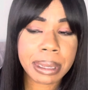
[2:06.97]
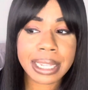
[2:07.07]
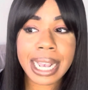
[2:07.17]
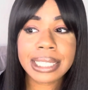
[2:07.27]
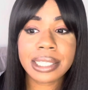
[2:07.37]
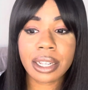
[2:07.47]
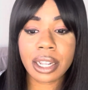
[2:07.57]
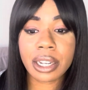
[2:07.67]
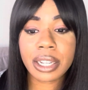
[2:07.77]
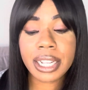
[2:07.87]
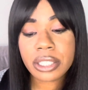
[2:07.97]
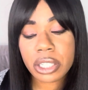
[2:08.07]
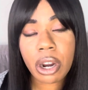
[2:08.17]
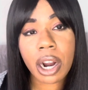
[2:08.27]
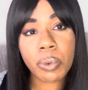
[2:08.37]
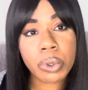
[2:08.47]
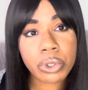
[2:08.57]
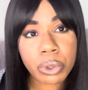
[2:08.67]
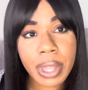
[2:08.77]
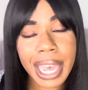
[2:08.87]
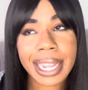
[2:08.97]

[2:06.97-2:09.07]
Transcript: And that's Instacart will do that.